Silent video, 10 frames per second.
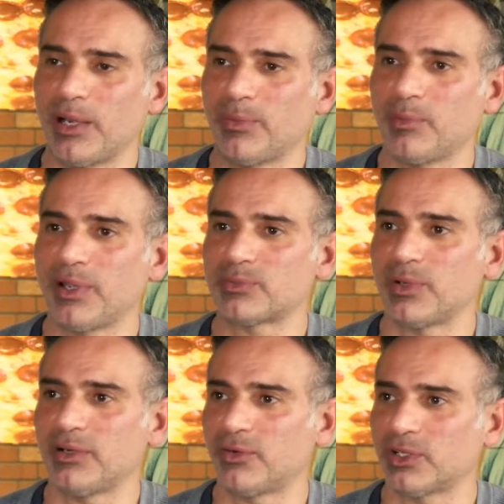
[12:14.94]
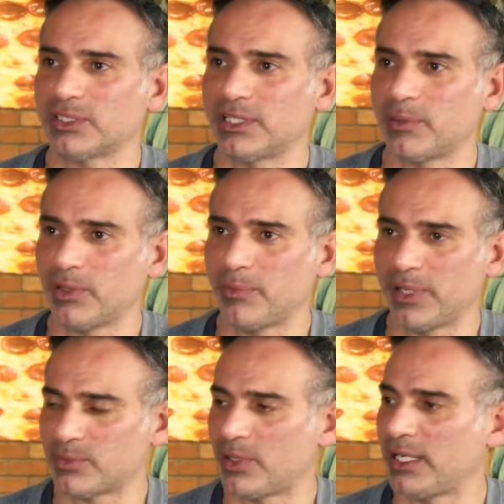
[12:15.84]
I played baseball at Fortson. He played
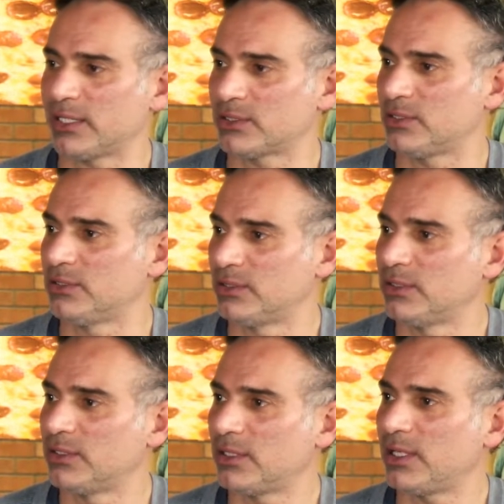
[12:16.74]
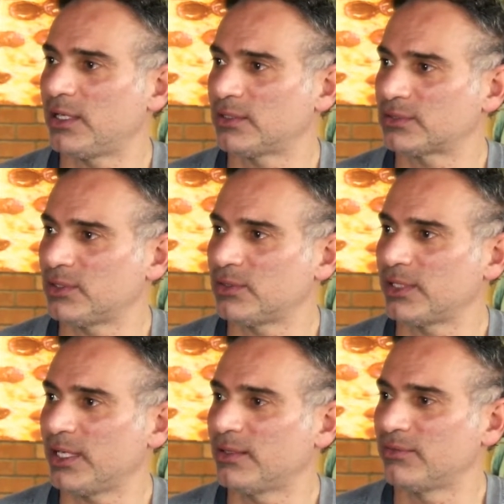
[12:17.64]
baseball at Etzel.
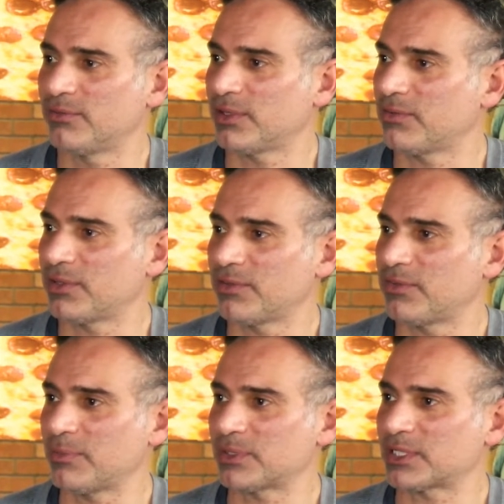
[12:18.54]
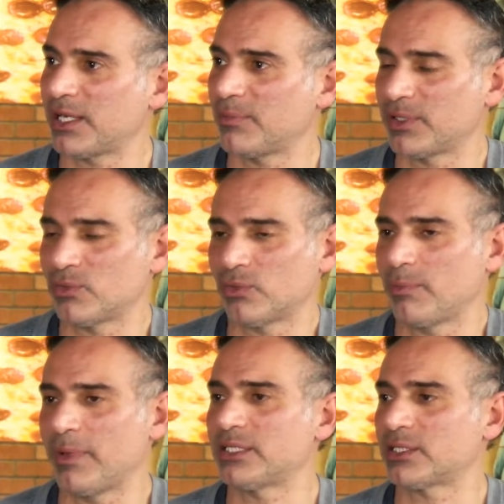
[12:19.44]
Very, very famous guy.
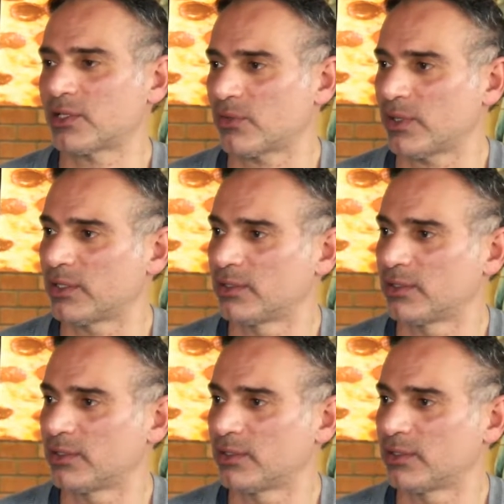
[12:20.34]
Amazing career.